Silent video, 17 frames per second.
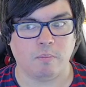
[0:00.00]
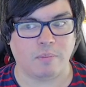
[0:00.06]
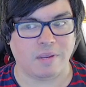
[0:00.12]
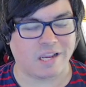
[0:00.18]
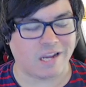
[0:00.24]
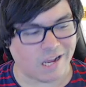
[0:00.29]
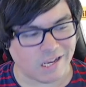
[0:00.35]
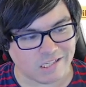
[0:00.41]

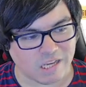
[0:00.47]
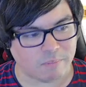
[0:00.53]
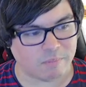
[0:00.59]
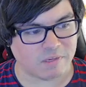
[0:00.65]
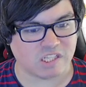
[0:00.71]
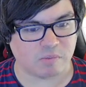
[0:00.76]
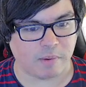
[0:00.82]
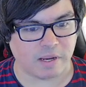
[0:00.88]
because I'm
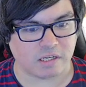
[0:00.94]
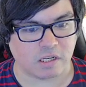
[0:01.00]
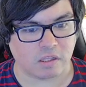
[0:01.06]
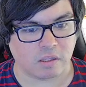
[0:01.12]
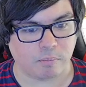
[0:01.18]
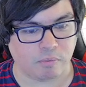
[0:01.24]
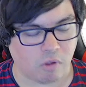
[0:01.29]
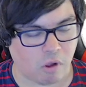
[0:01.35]

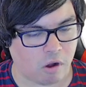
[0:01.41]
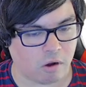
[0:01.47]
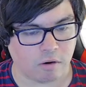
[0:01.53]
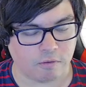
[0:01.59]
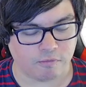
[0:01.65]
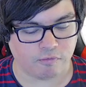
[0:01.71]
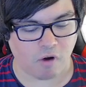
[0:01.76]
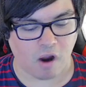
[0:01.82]
expecting the blog
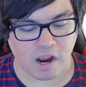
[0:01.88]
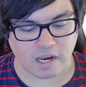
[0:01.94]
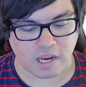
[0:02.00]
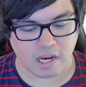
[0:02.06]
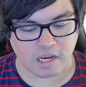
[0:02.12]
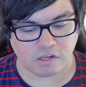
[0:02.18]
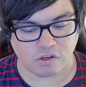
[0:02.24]
on Friday